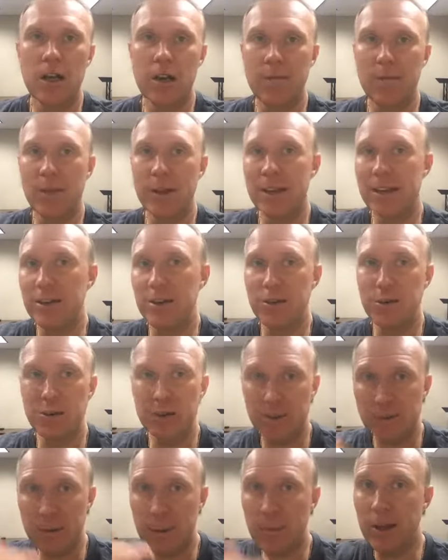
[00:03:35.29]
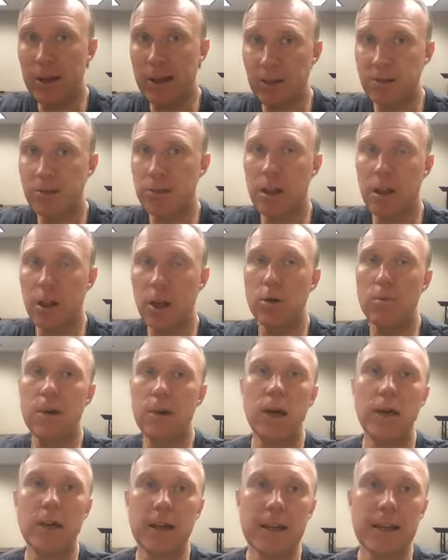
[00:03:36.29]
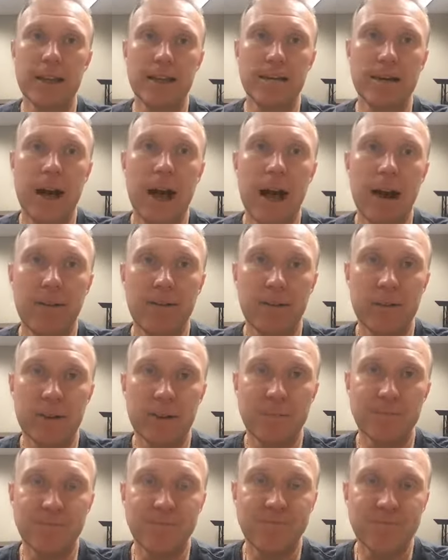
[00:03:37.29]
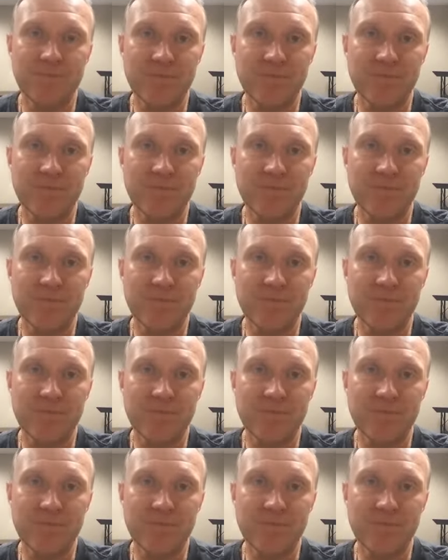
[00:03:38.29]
And when they do, they'll probably actually lowball you on the offer.